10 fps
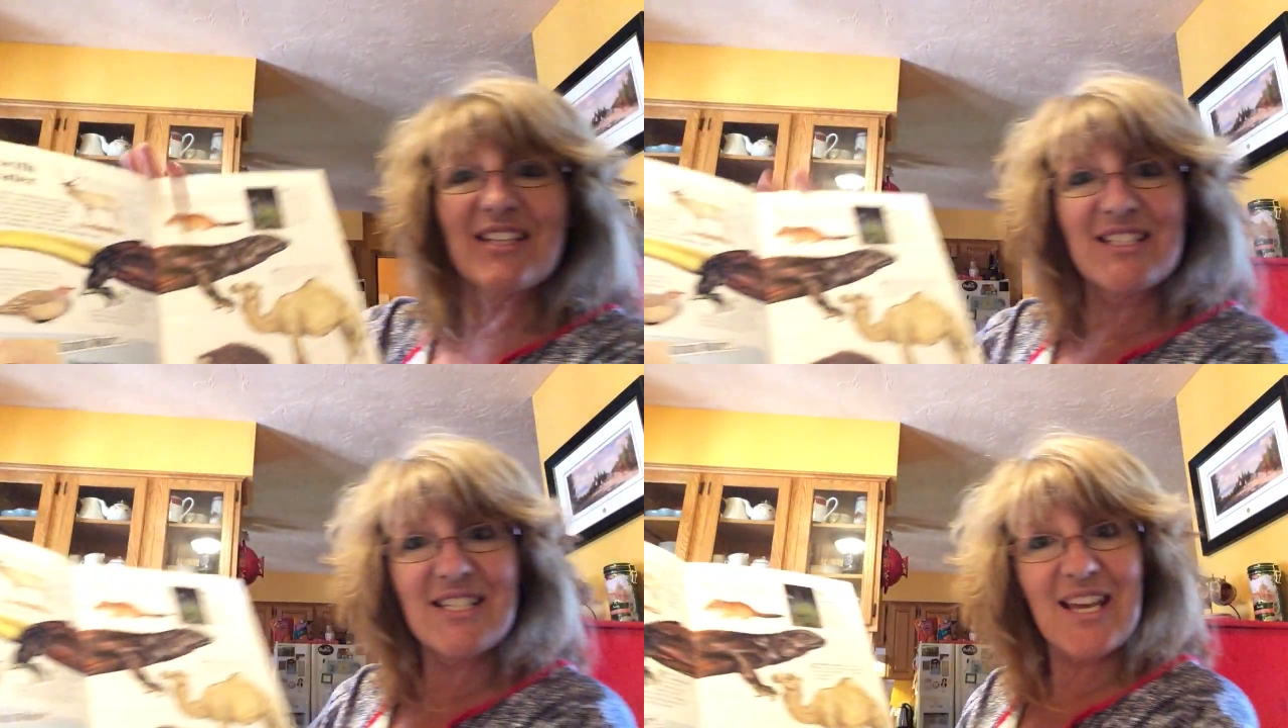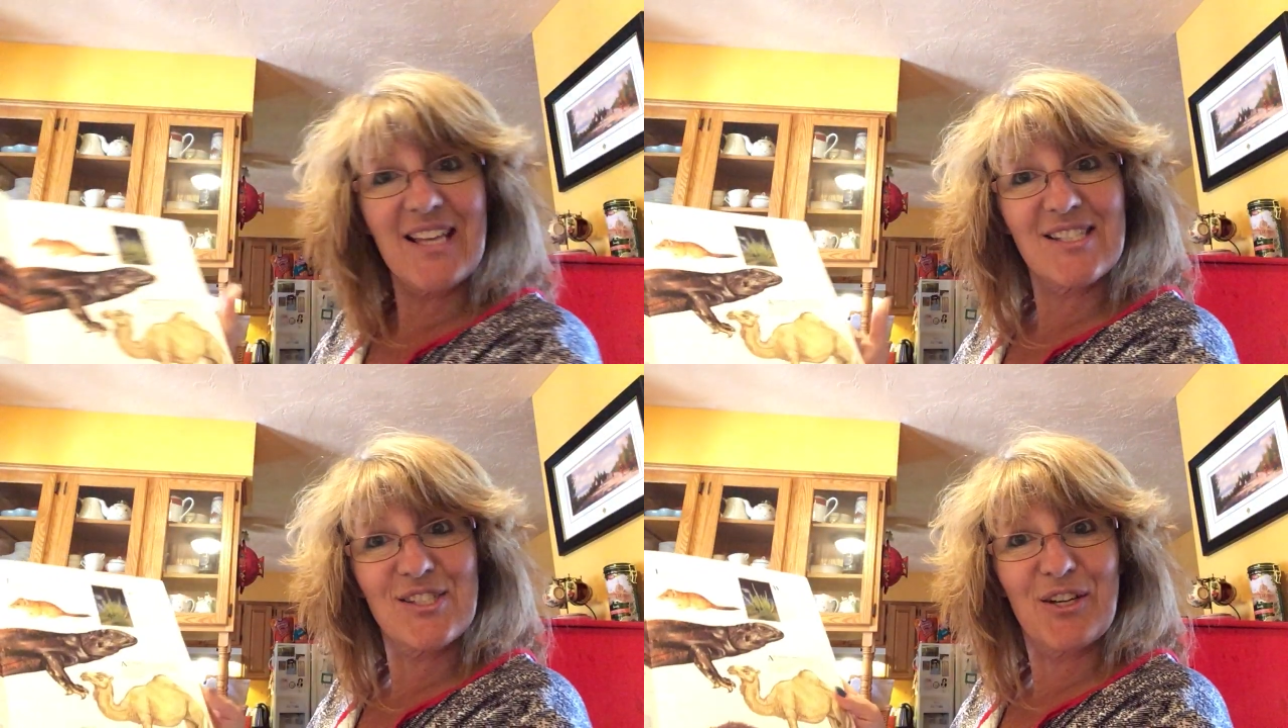the
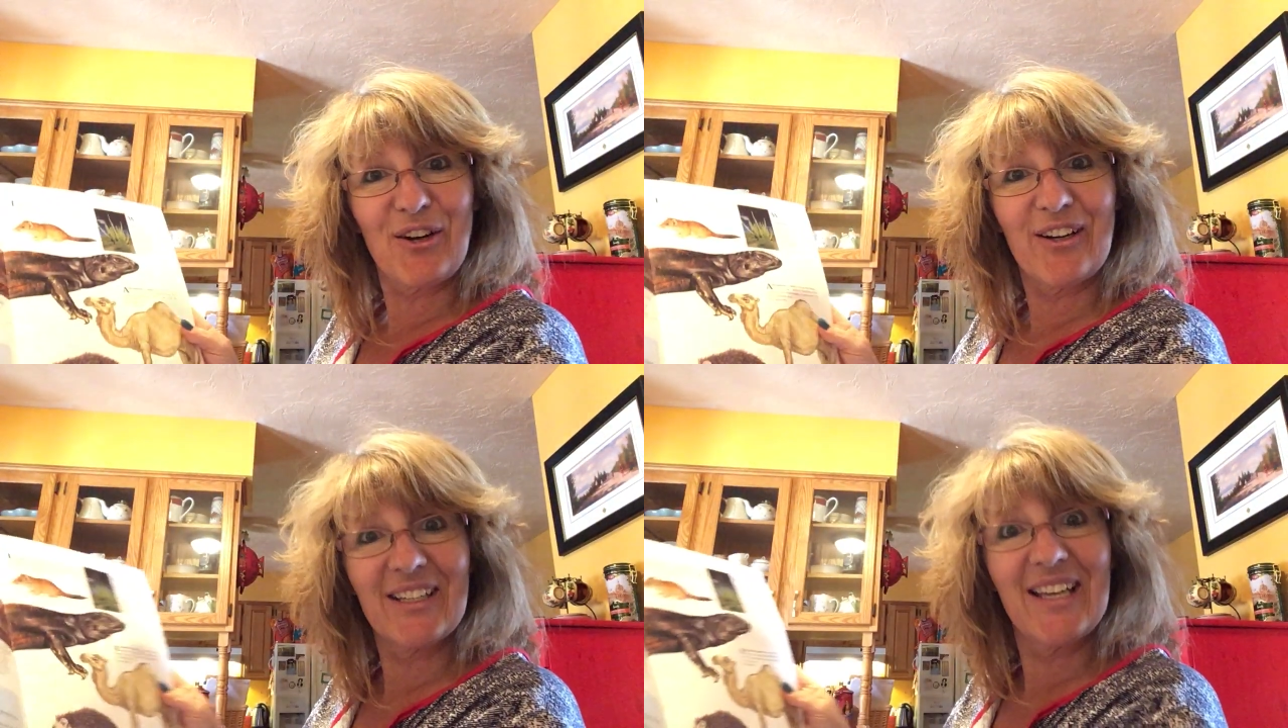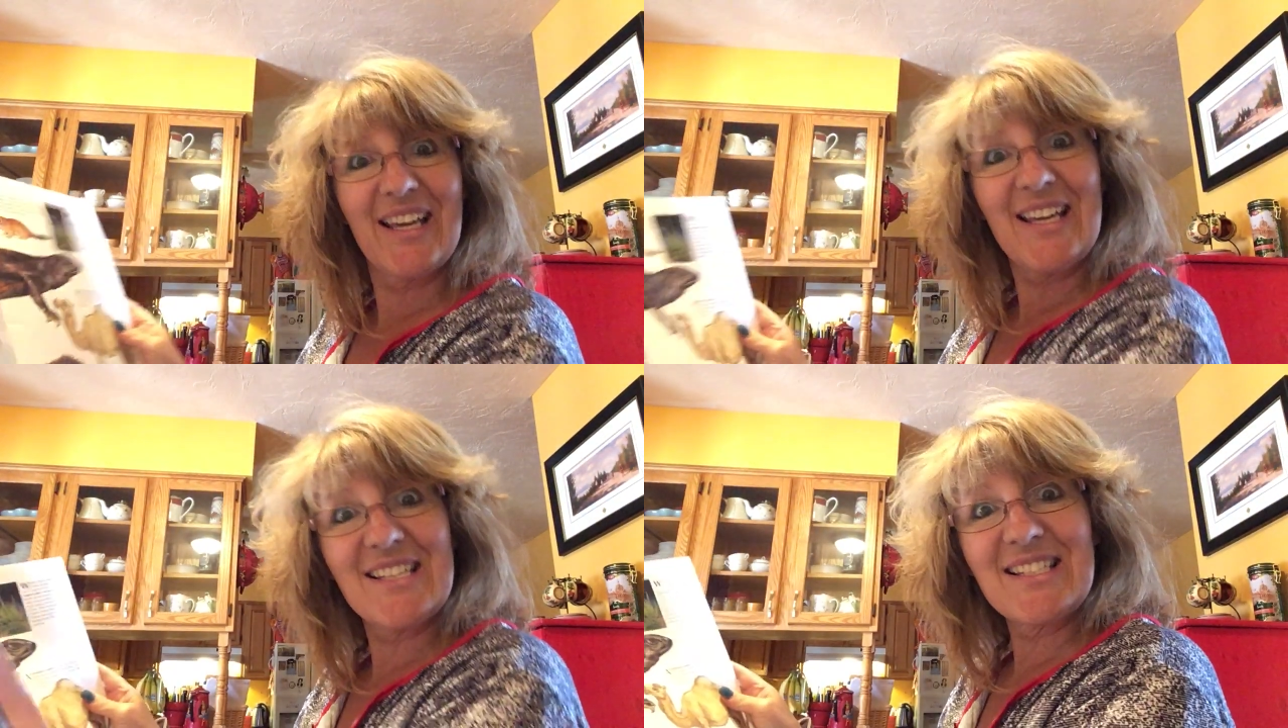desert.
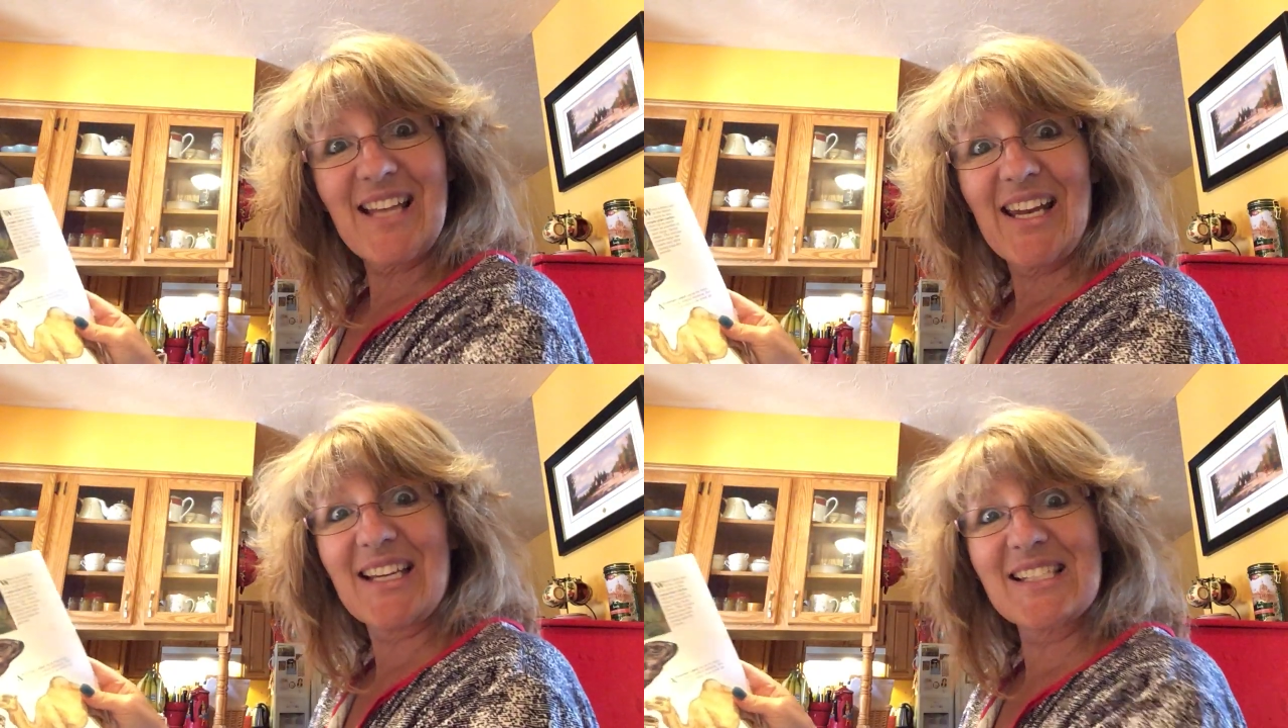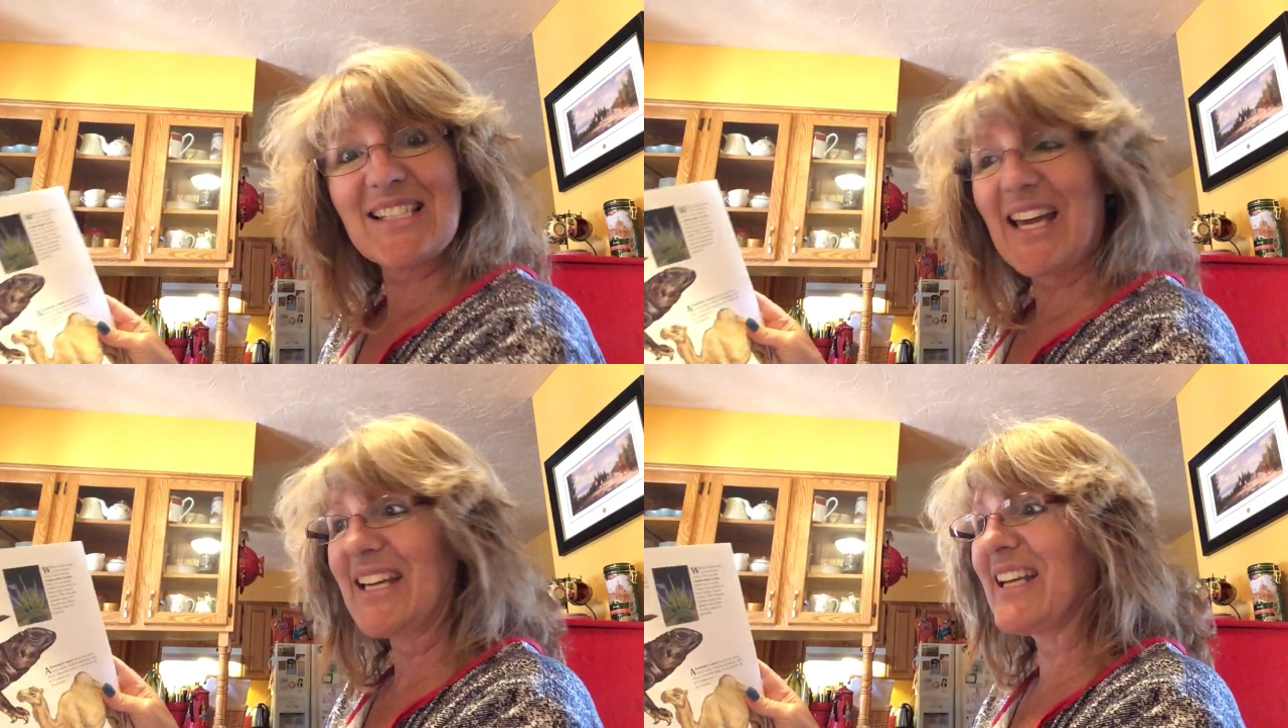Isn't that
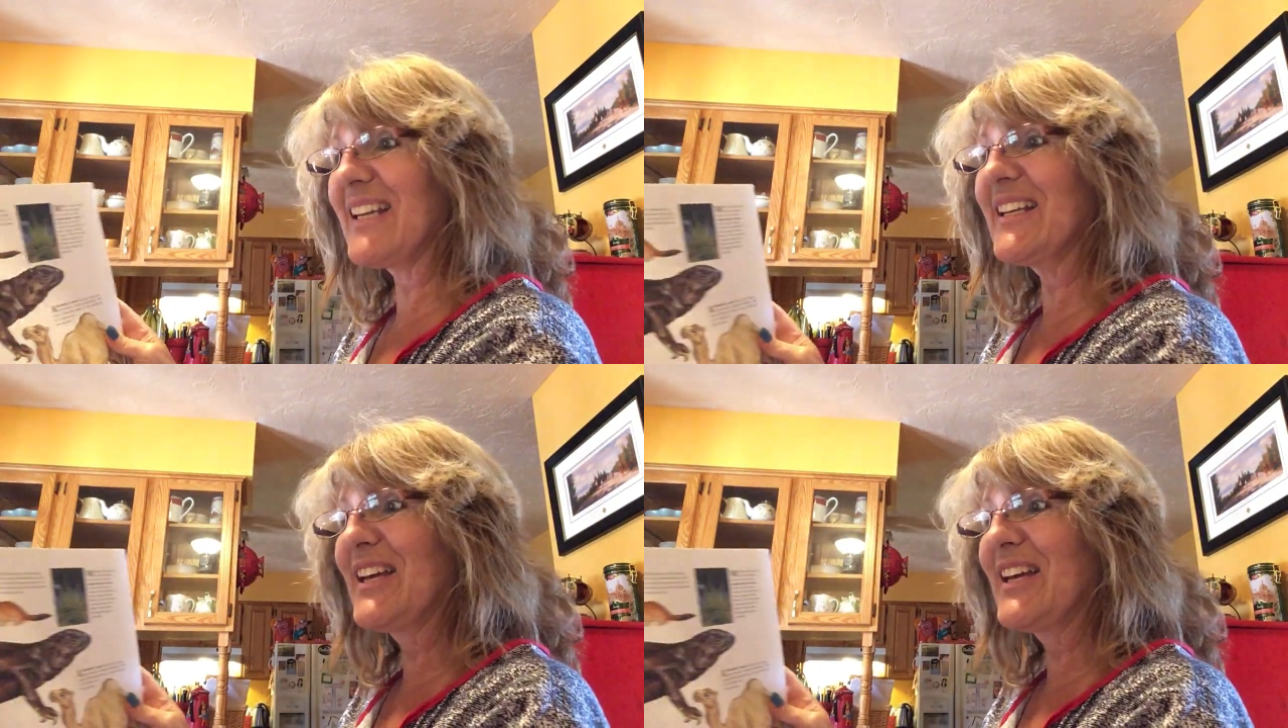exciting?